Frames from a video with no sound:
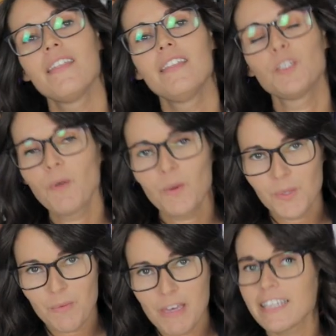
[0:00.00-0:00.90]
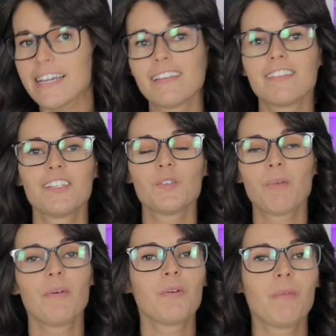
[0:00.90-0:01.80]
This book was amazing. This is
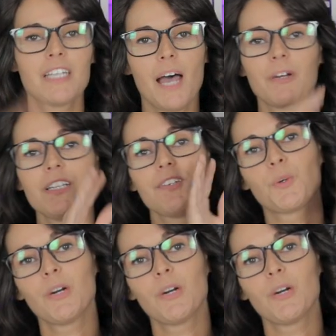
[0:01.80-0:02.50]
probably one of my top reads of